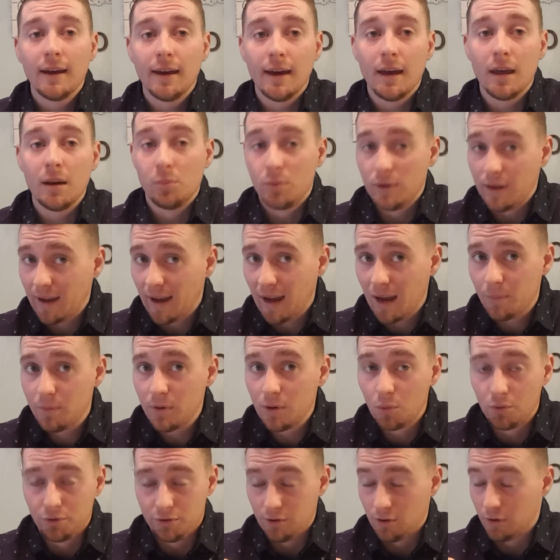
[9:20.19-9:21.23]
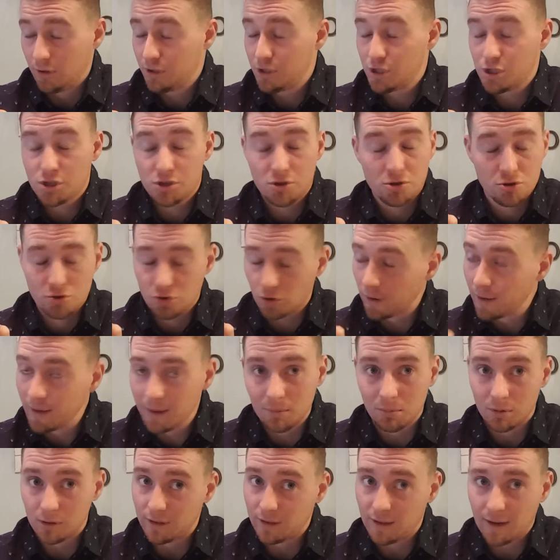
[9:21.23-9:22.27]
and be happy with your
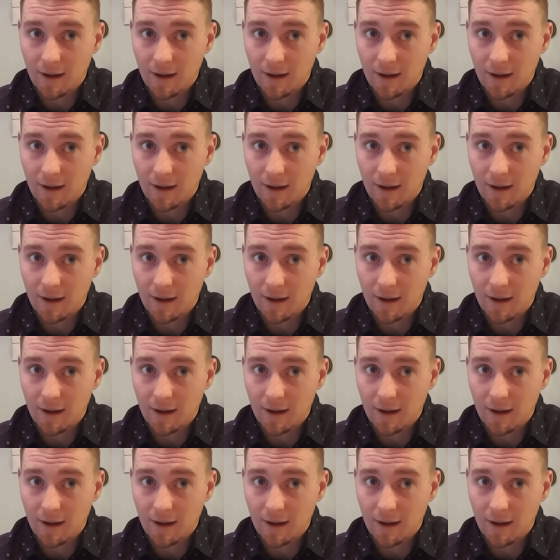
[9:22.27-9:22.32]
extremely